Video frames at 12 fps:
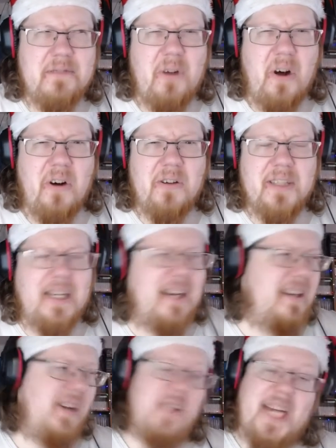wrong. I,
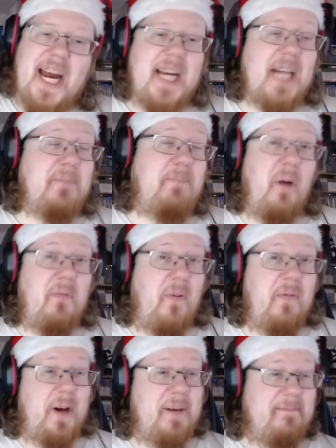okay, I got both of
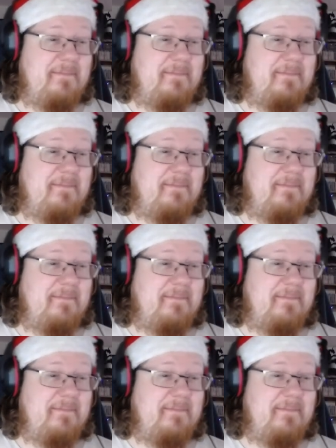them.